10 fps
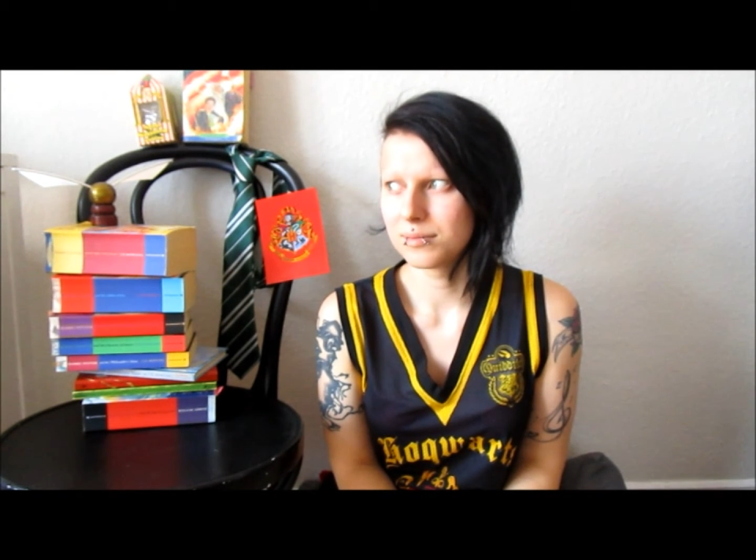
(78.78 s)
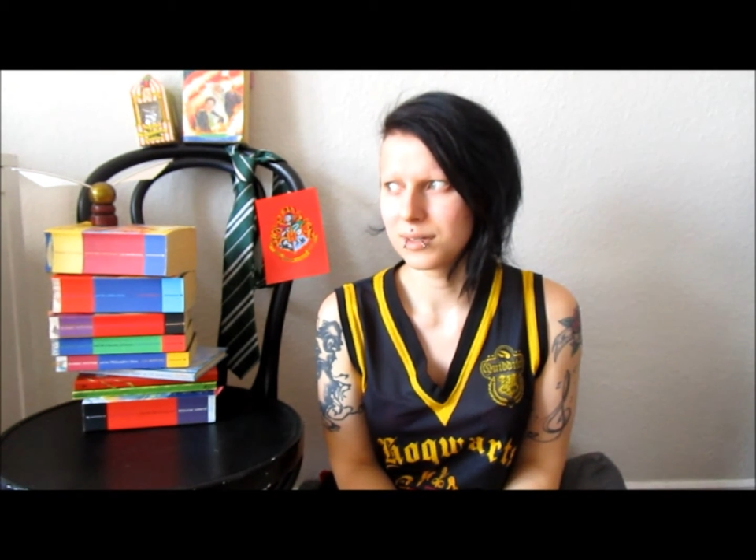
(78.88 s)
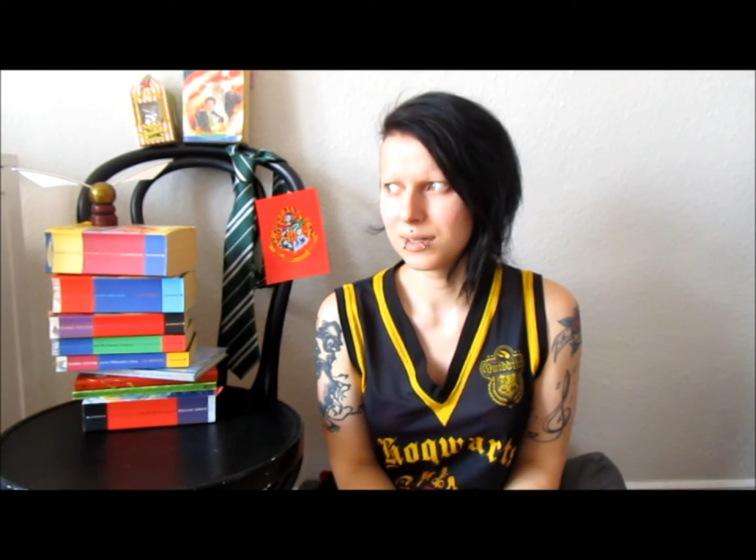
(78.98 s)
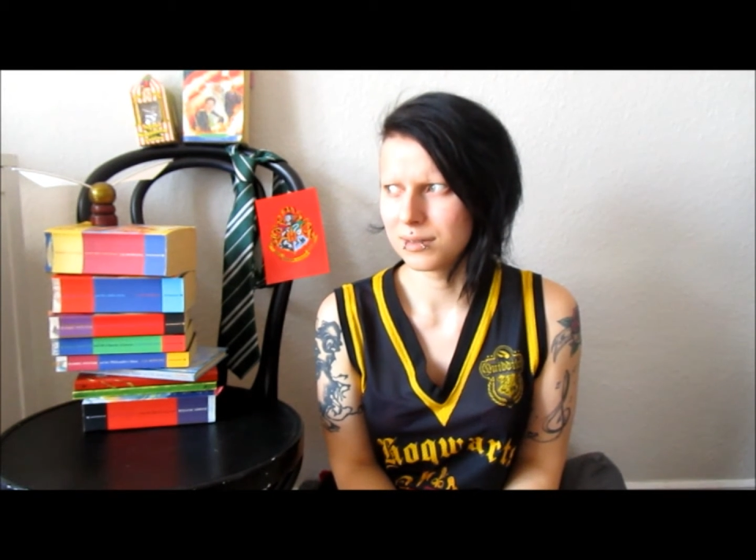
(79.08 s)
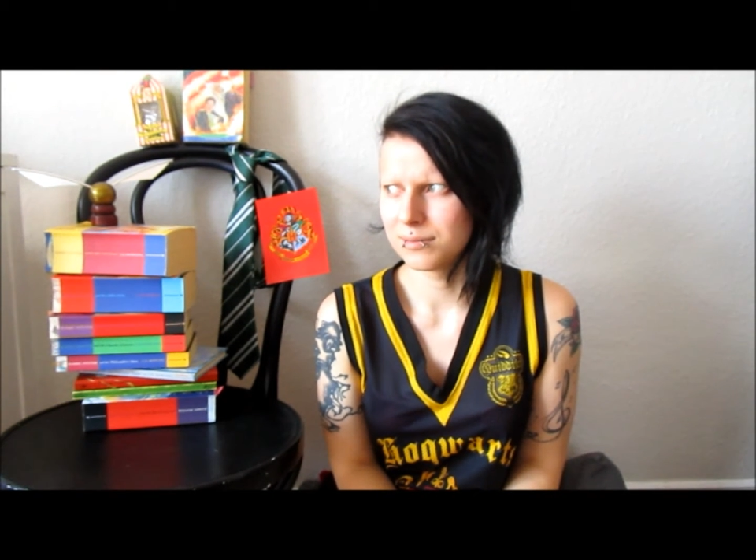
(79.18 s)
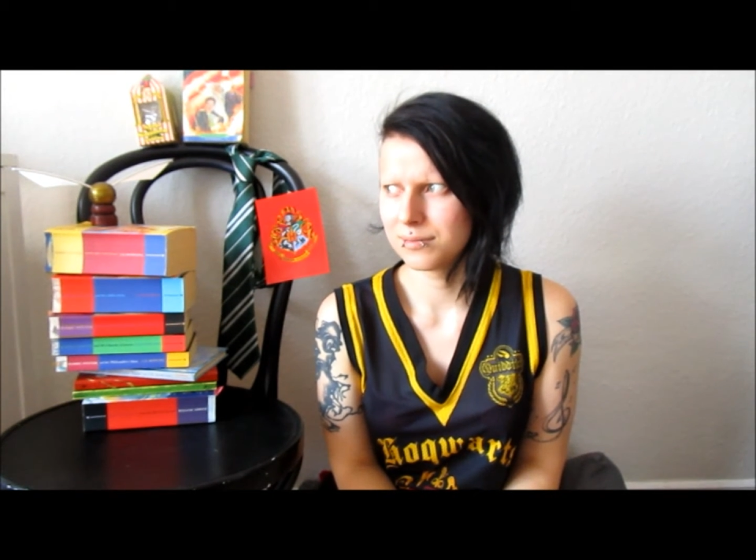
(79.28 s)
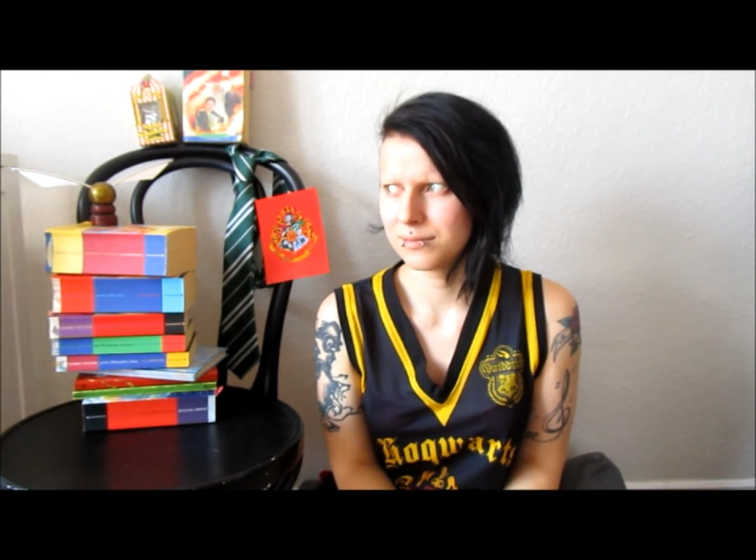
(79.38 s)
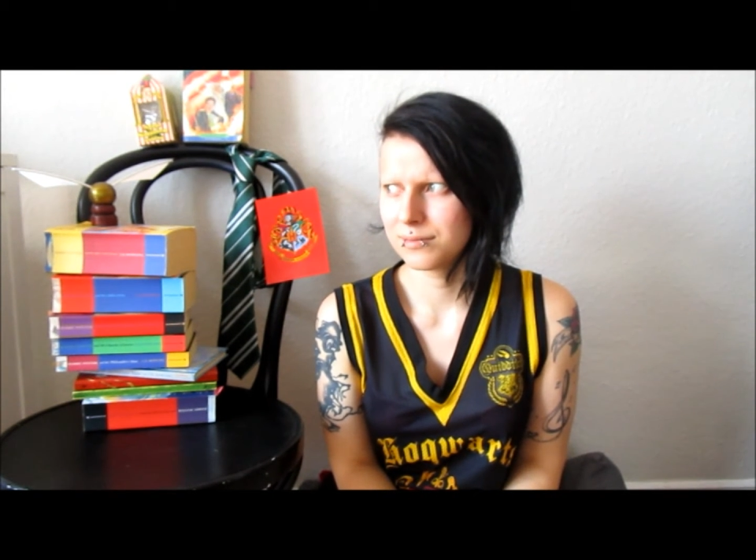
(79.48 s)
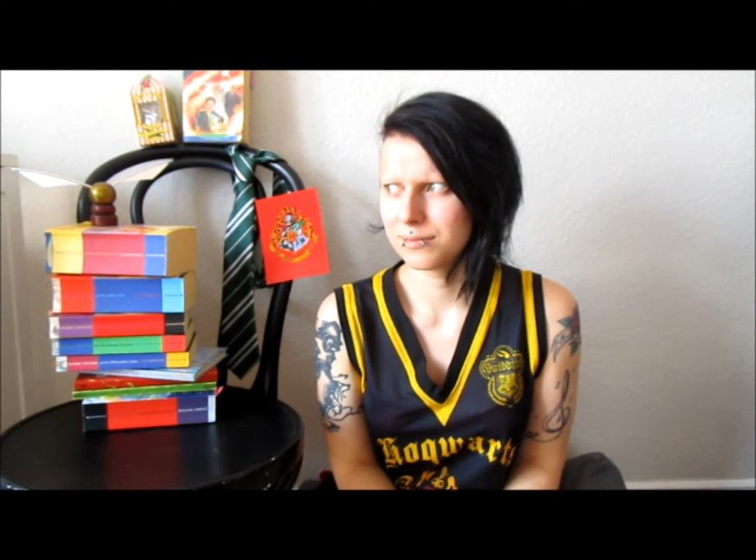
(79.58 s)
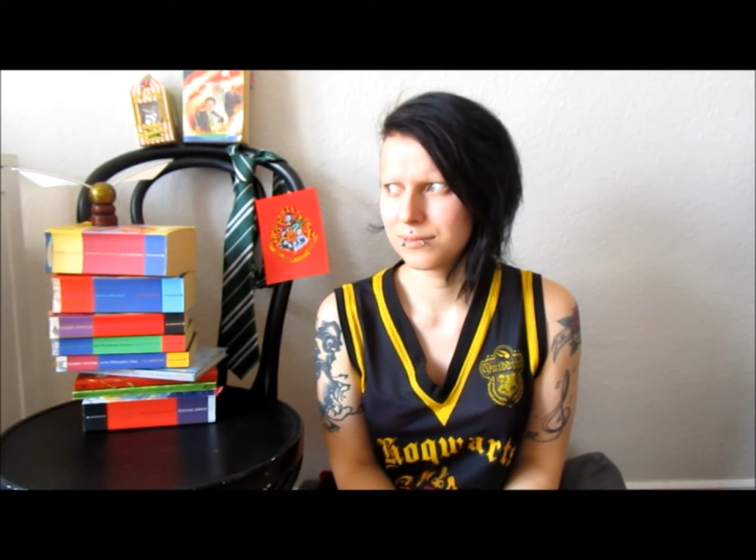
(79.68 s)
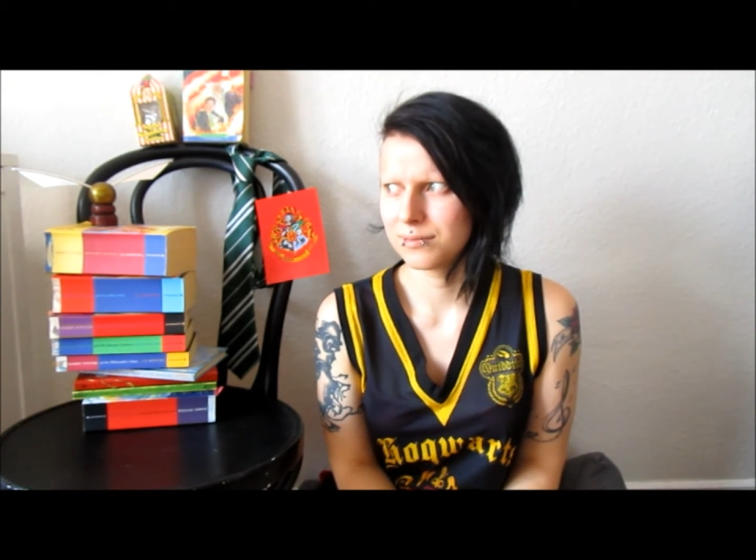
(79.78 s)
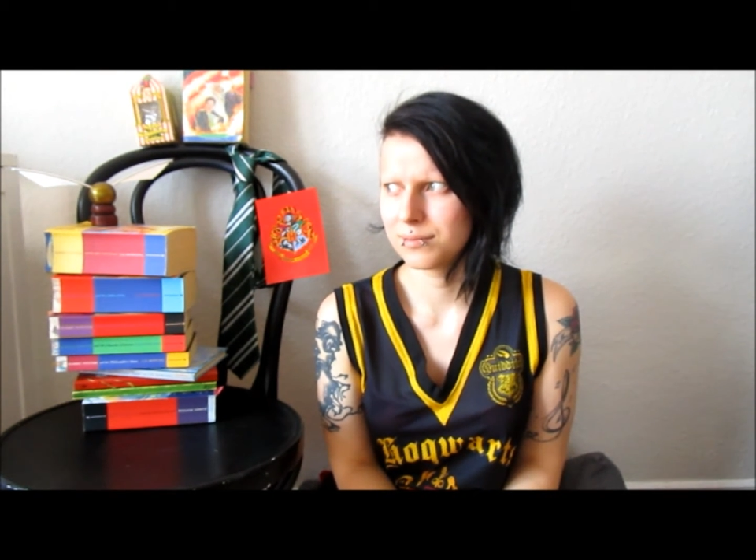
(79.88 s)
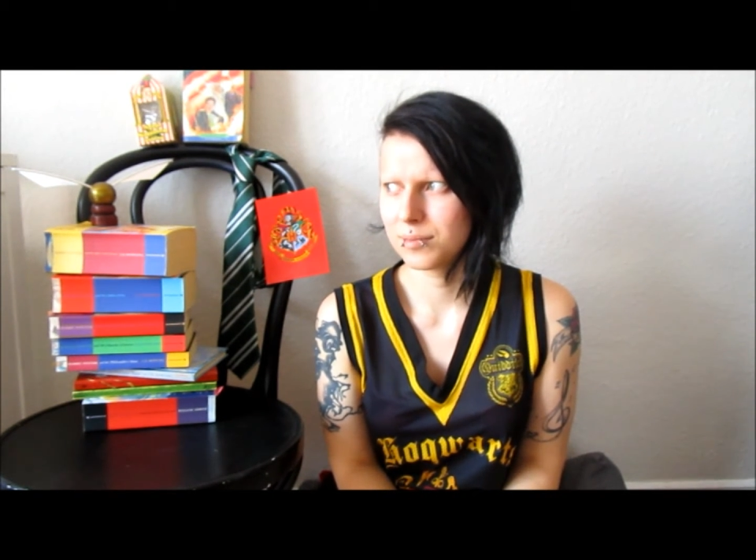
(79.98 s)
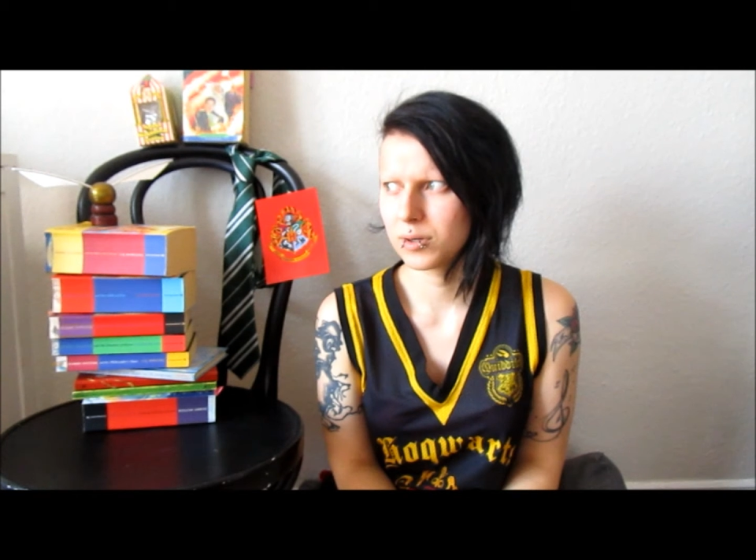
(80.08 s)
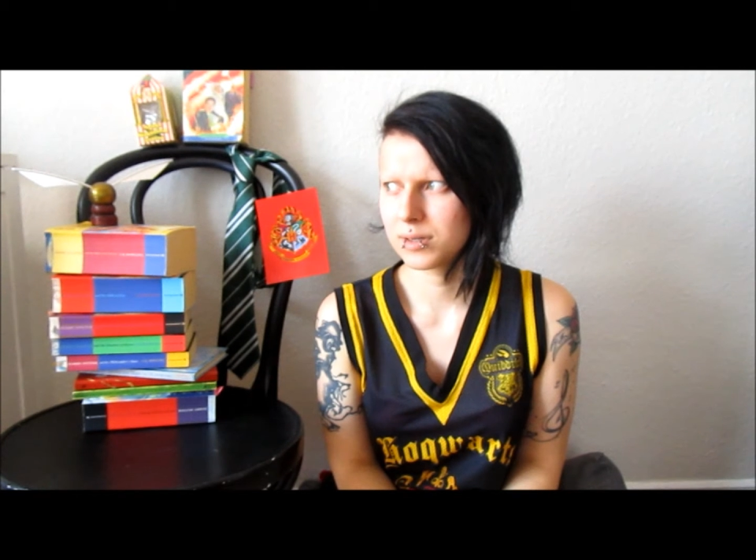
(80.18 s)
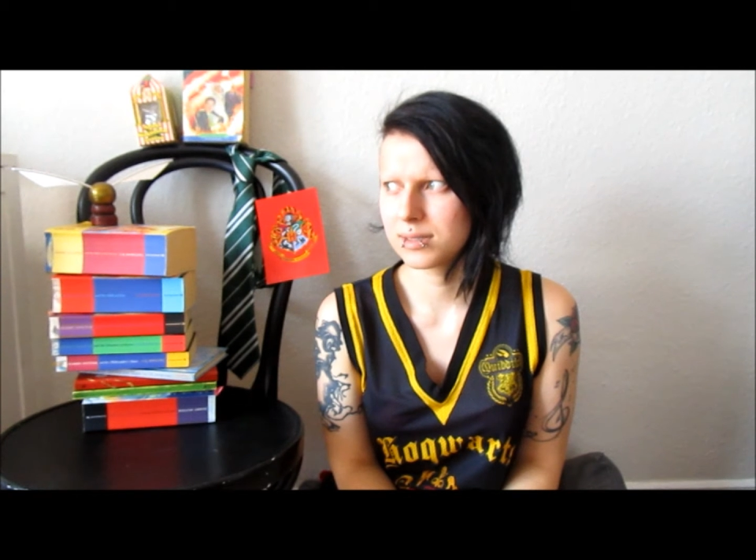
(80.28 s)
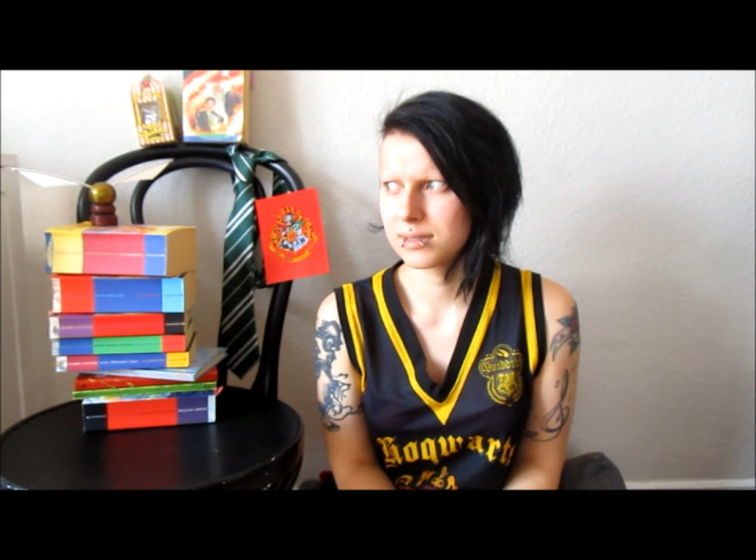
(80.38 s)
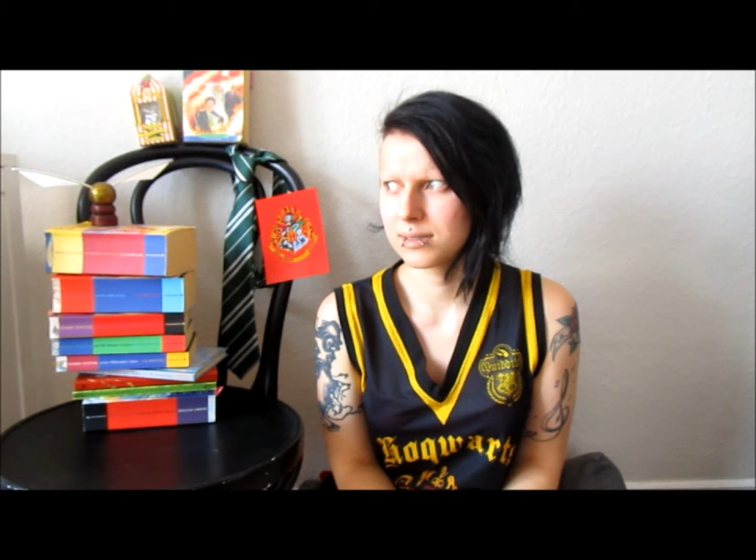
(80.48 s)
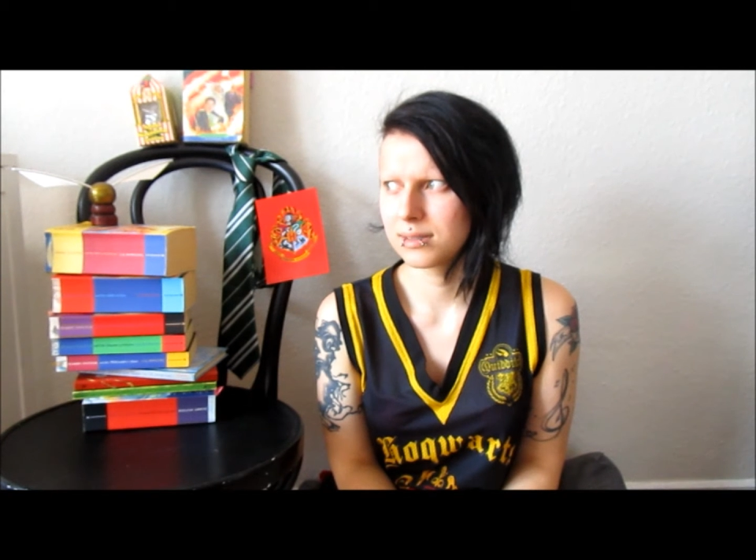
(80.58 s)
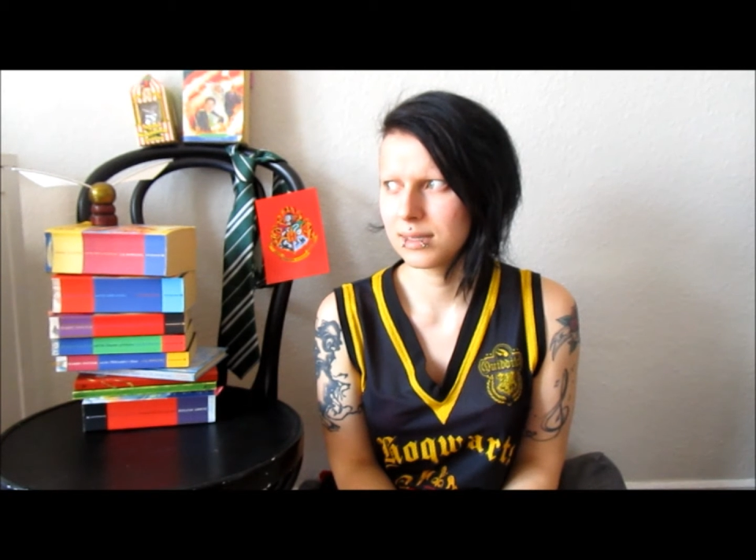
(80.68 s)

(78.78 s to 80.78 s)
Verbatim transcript: the books